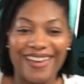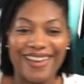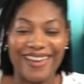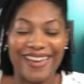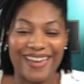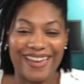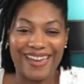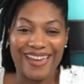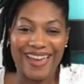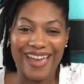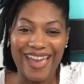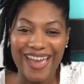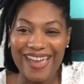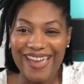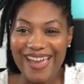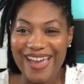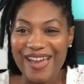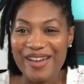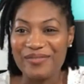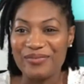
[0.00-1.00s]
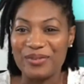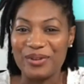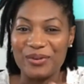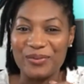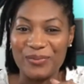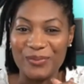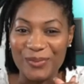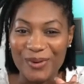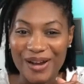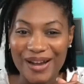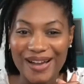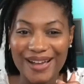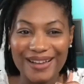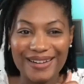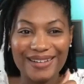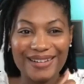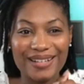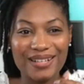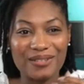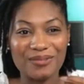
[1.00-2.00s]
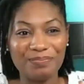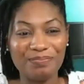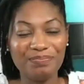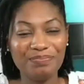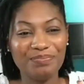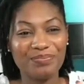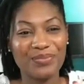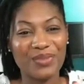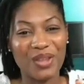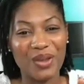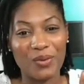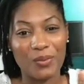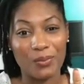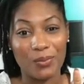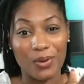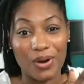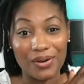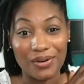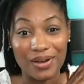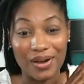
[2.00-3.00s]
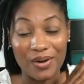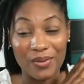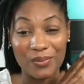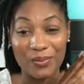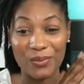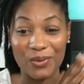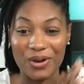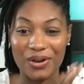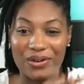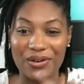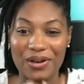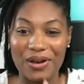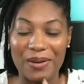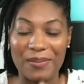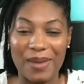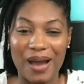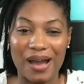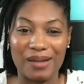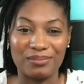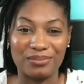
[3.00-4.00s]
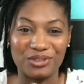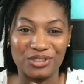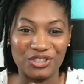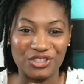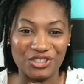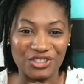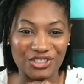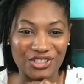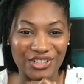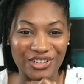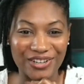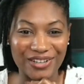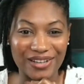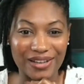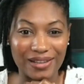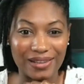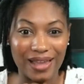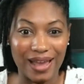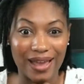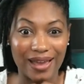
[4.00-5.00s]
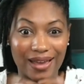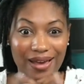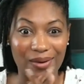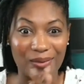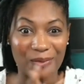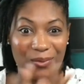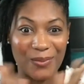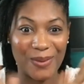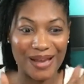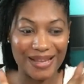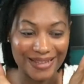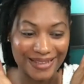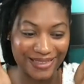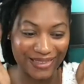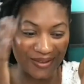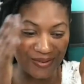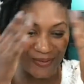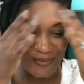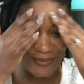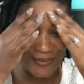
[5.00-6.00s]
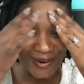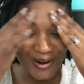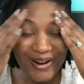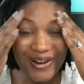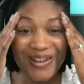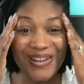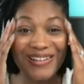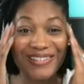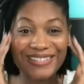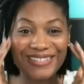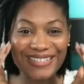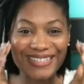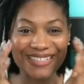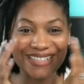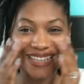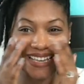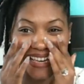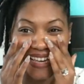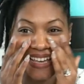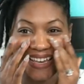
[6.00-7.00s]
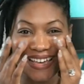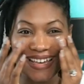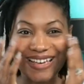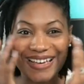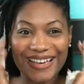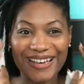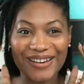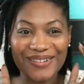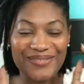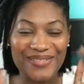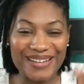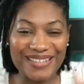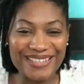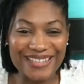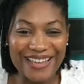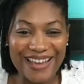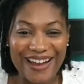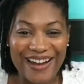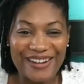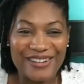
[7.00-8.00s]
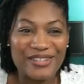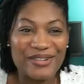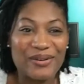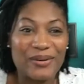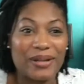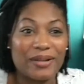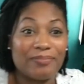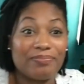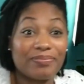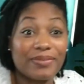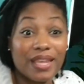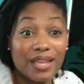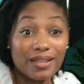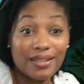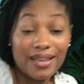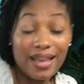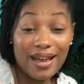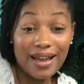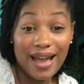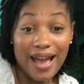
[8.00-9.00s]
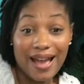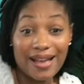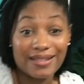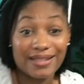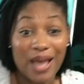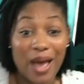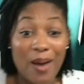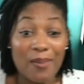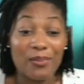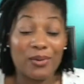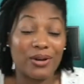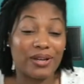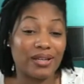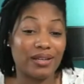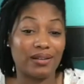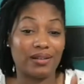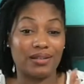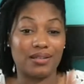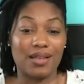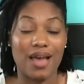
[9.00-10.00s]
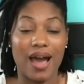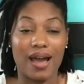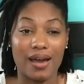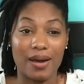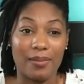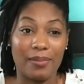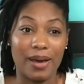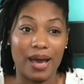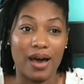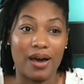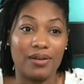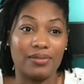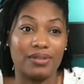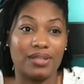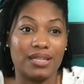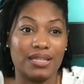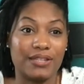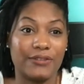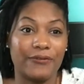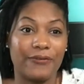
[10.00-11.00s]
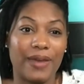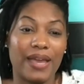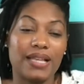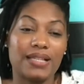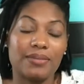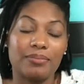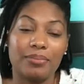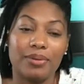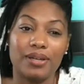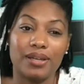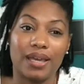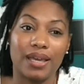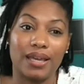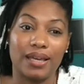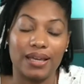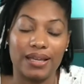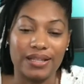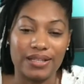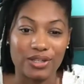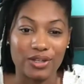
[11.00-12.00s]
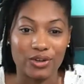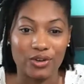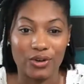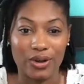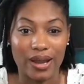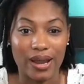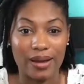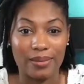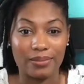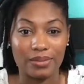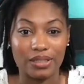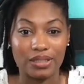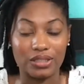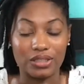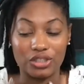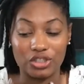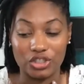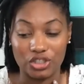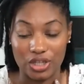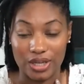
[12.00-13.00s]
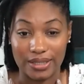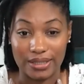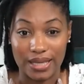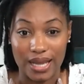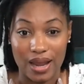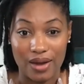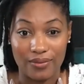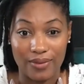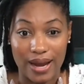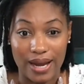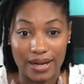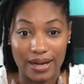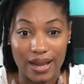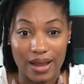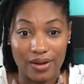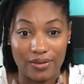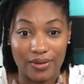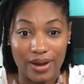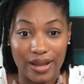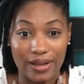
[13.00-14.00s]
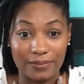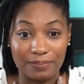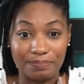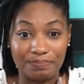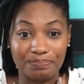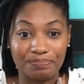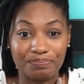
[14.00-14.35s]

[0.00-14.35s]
Hey, everyone. Welcome. I'm sure you're like, what in the world? What is Kiara doing? Yeah, guys, I'm on here to talk about this Facebook and Instagram shutdown right now, right?